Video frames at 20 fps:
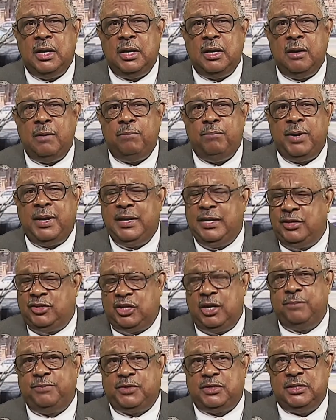but
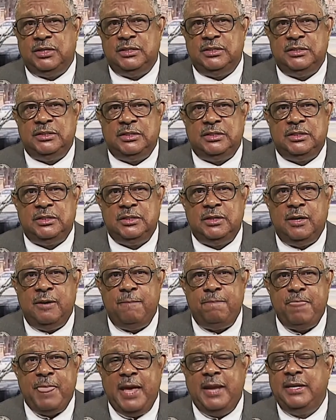Egyptians.
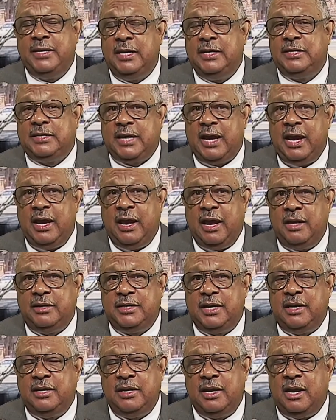And then, uh,
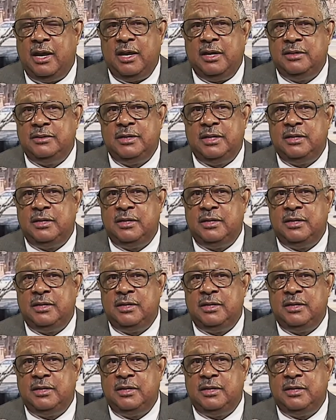then uh,